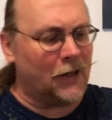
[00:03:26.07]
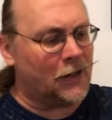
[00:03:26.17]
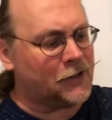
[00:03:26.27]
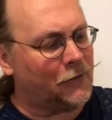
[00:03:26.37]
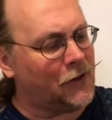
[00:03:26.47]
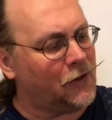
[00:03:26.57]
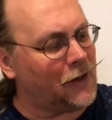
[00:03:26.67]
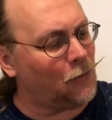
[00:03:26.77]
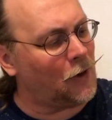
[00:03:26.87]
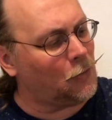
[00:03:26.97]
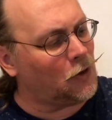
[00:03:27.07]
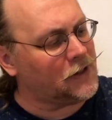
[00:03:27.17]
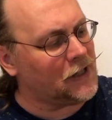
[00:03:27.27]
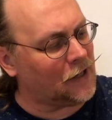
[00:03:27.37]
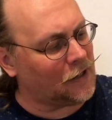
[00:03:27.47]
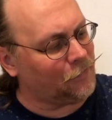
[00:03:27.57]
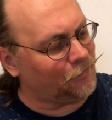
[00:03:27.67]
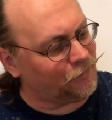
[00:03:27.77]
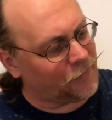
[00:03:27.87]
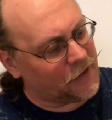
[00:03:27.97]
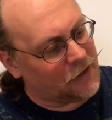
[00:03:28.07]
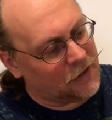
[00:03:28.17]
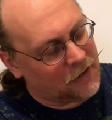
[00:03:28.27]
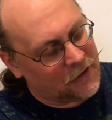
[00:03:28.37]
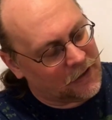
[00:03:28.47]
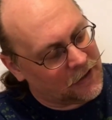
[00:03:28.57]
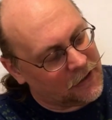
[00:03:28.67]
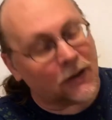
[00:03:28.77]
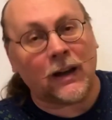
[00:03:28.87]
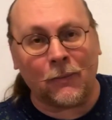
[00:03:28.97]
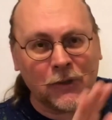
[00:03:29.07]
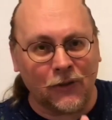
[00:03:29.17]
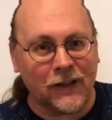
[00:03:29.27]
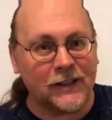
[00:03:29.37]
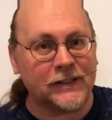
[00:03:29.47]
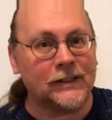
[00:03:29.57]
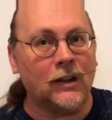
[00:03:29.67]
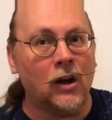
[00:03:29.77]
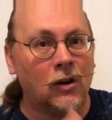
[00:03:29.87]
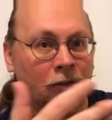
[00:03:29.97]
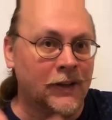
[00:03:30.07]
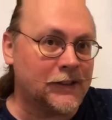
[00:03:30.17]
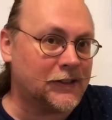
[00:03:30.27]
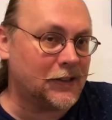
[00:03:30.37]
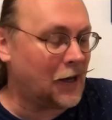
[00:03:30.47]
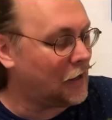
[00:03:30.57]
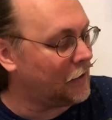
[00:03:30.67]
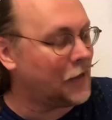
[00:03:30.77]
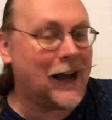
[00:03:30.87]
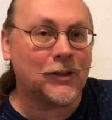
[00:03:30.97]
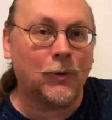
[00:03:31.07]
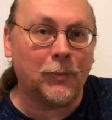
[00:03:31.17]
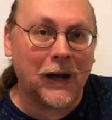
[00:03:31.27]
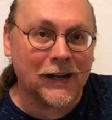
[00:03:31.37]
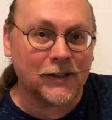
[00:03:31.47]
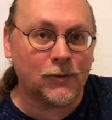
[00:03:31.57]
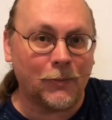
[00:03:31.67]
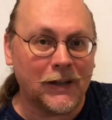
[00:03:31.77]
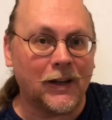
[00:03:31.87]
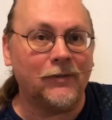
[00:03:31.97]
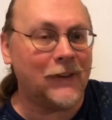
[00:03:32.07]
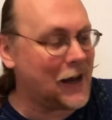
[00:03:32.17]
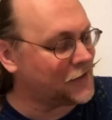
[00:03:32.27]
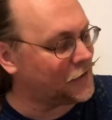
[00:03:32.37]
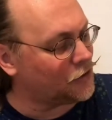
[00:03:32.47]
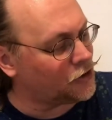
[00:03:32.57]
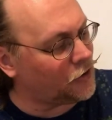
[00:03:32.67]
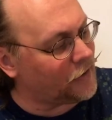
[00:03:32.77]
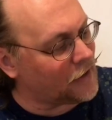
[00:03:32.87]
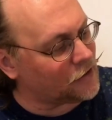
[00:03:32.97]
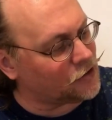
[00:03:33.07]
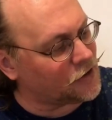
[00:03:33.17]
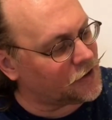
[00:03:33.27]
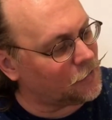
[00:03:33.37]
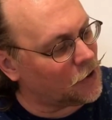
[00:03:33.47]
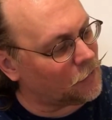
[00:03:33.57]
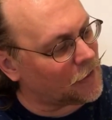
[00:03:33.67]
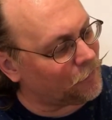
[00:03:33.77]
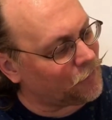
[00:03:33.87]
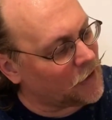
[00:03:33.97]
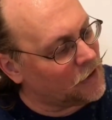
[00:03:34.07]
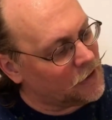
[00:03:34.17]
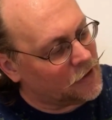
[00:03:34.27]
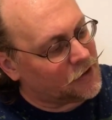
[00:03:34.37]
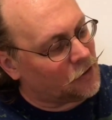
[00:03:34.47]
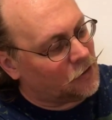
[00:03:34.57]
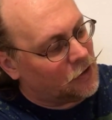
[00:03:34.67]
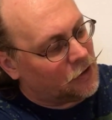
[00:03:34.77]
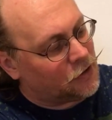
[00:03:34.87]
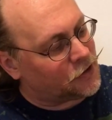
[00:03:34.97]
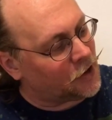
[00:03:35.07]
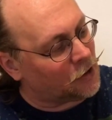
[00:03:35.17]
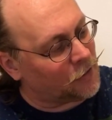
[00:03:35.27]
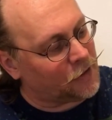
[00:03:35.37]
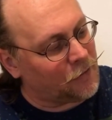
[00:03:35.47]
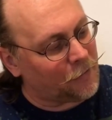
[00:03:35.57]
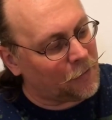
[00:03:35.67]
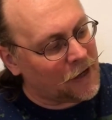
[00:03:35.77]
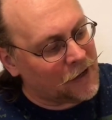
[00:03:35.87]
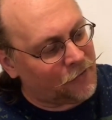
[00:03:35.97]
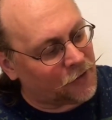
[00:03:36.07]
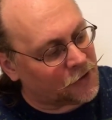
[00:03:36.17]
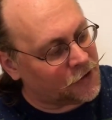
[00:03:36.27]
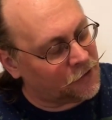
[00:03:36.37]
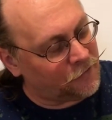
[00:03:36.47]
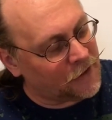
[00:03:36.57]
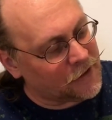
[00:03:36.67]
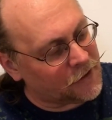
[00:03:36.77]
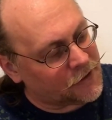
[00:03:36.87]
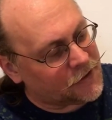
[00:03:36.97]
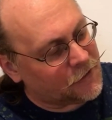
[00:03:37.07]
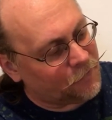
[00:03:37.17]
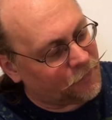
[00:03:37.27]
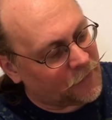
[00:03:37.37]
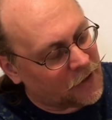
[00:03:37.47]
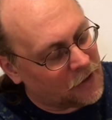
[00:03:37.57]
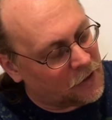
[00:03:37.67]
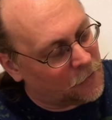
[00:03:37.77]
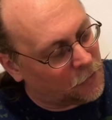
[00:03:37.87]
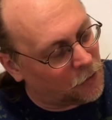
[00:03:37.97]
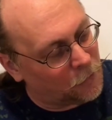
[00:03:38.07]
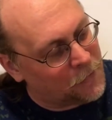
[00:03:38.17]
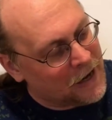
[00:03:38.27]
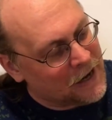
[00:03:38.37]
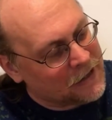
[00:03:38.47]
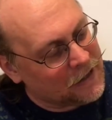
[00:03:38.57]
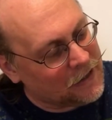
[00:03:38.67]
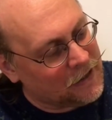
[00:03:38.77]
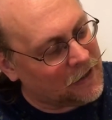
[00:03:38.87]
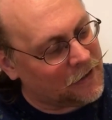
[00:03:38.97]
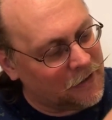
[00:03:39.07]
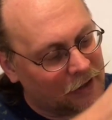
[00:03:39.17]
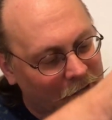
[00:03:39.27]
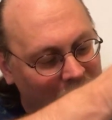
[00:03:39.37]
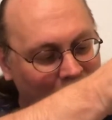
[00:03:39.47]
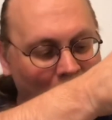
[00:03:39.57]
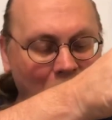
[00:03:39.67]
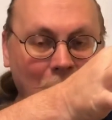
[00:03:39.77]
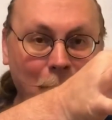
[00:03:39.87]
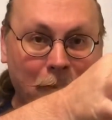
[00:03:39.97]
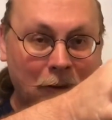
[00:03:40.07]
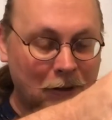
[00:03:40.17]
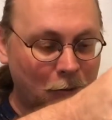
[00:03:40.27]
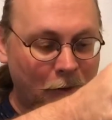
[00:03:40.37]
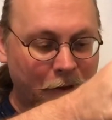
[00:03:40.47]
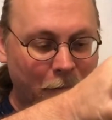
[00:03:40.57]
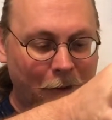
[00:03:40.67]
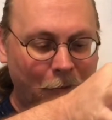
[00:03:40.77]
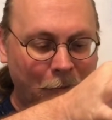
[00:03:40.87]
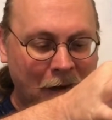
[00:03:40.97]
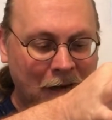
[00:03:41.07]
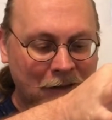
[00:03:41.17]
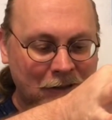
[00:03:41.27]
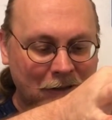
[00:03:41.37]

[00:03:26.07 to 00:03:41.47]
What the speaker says: let's run through that one more time. I'm doing this slow. This in actual practice will be done fast, and I'll show you that in just a moment. So you start with the rubber band, first two fingers, pull back in and up with the rubber band